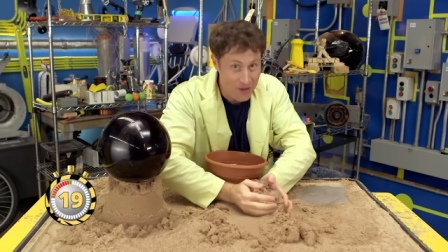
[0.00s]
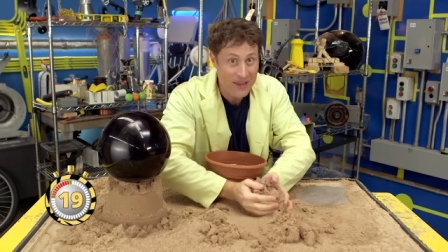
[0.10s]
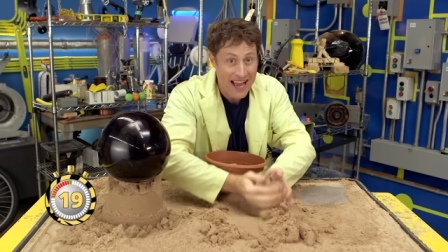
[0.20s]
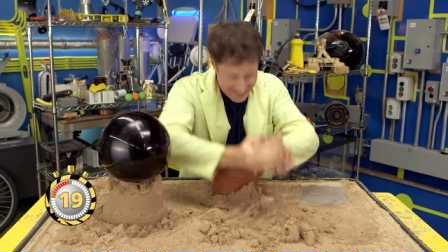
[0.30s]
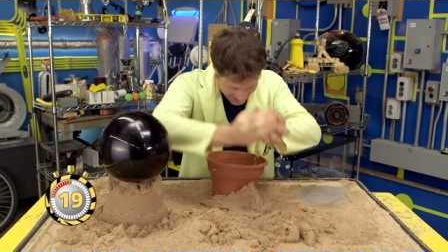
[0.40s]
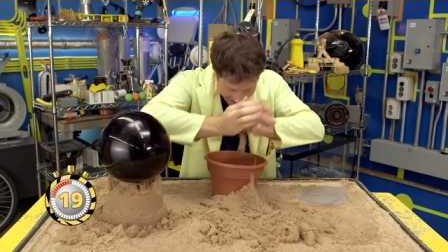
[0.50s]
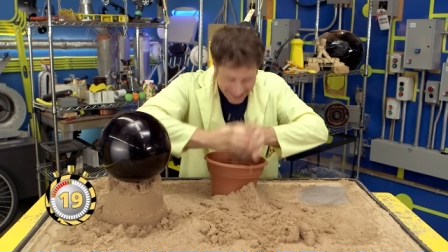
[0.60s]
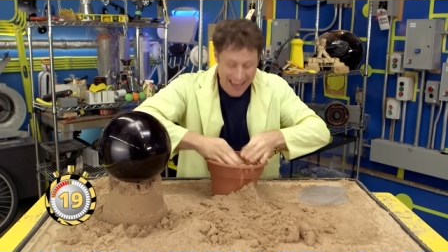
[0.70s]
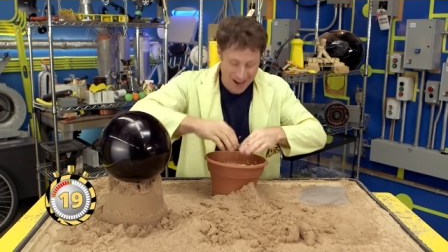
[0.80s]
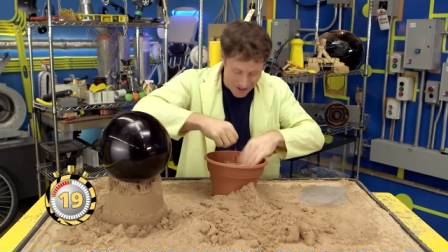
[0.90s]
you guessed
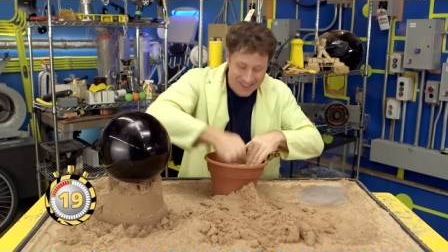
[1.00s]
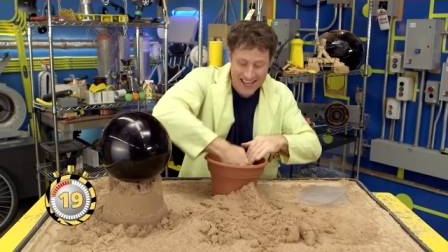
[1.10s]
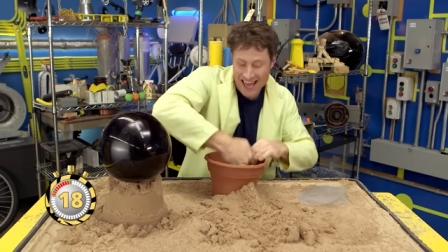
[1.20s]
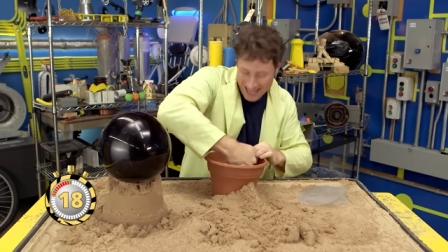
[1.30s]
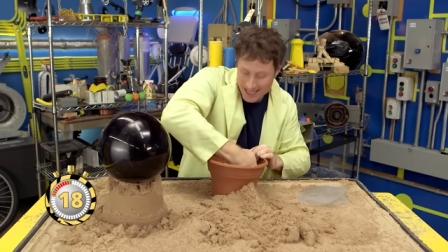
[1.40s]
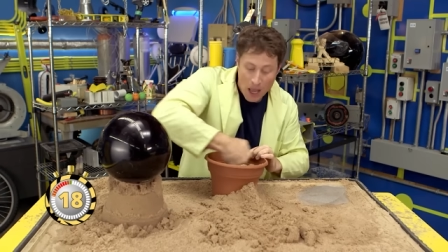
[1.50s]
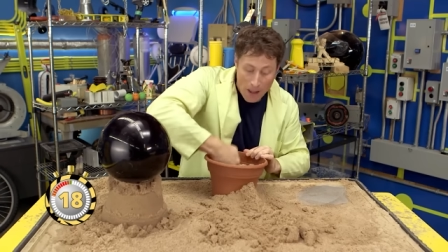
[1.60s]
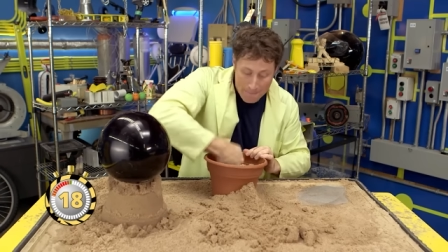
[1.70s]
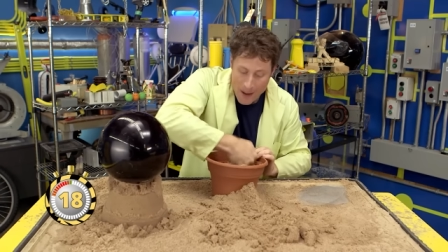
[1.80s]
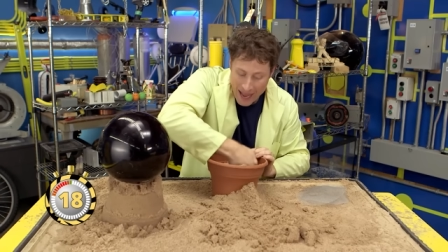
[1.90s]
it, layer of sand,
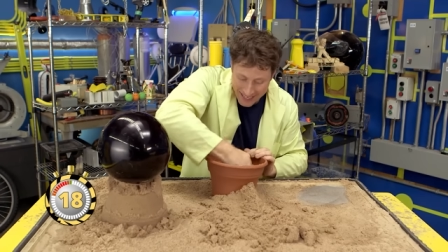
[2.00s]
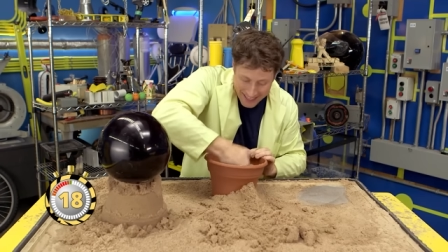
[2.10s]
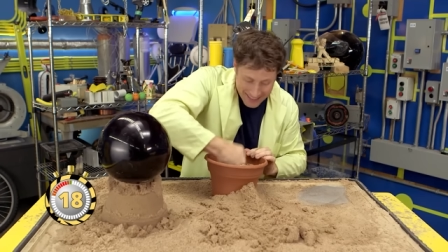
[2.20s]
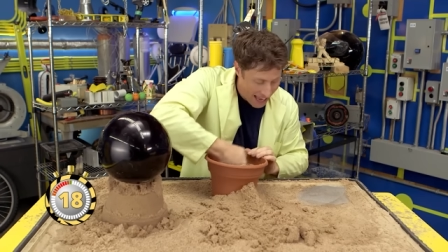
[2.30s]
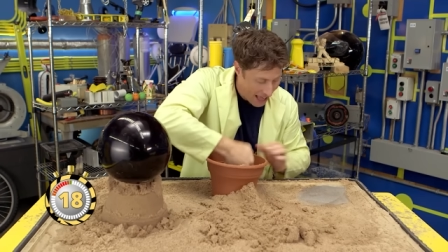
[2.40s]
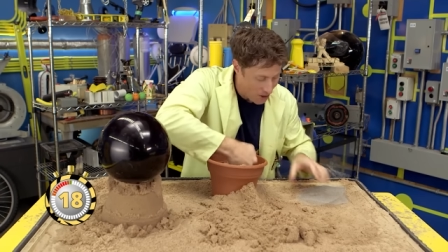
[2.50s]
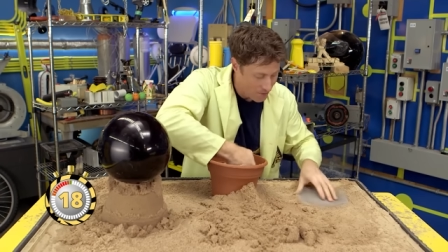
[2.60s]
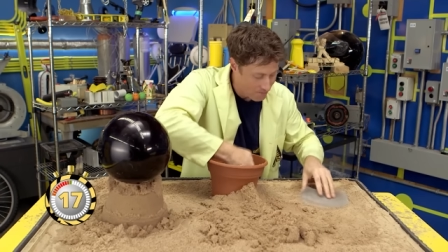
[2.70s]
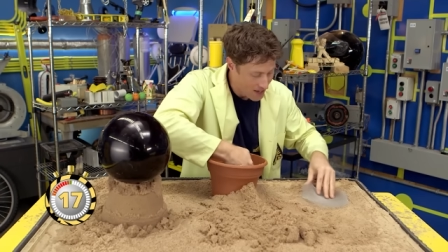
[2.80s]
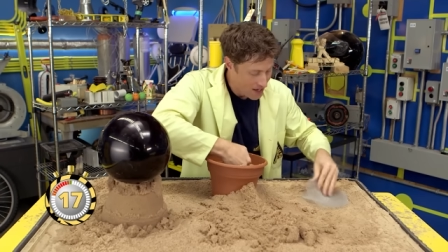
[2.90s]
pack it
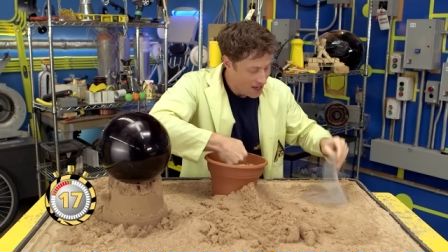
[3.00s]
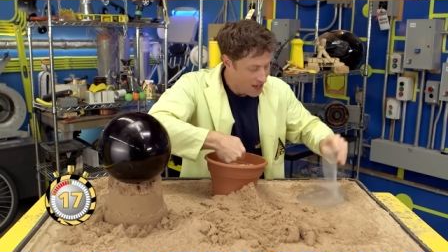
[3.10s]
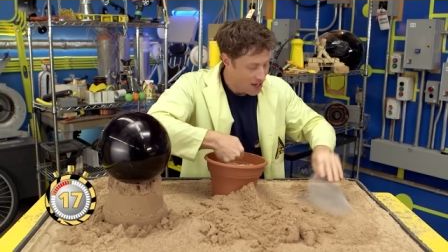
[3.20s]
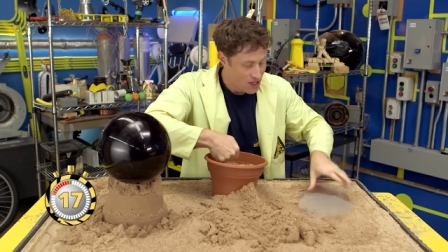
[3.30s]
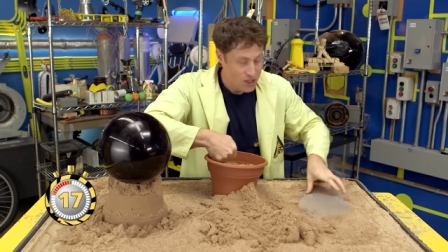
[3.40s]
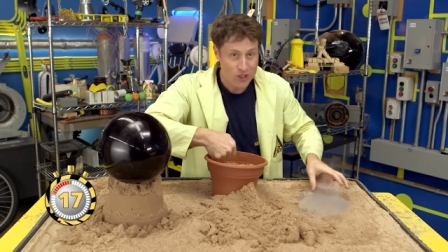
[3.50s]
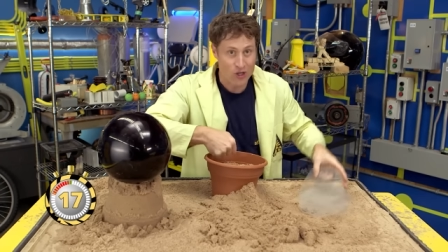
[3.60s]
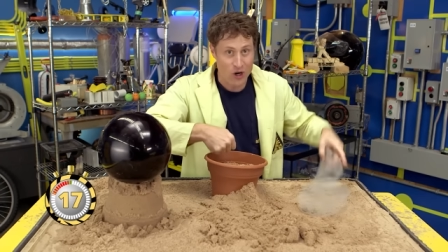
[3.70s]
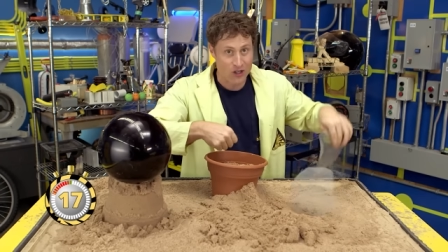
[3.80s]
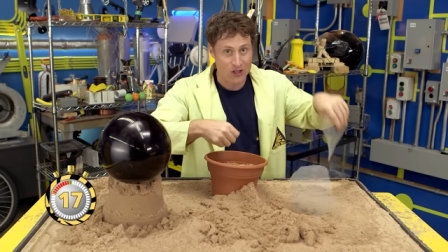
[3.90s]
down,
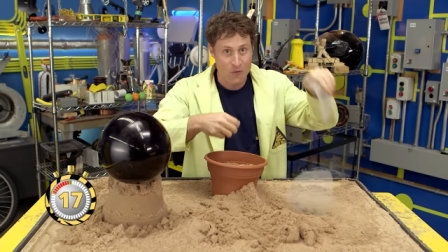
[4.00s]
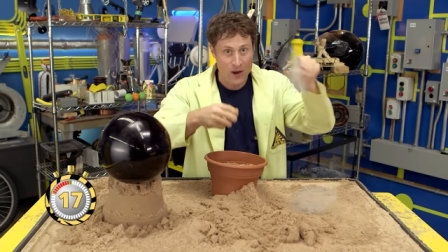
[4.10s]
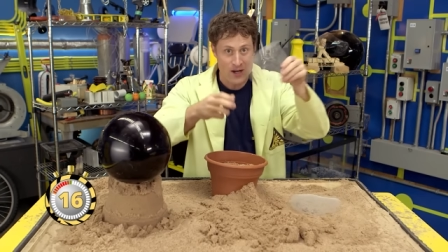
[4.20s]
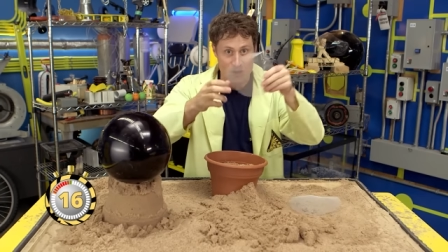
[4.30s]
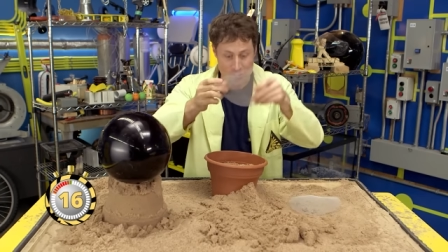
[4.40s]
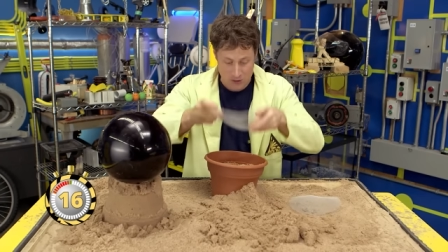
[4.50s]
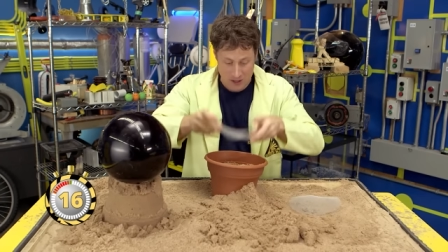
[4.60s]
circle of window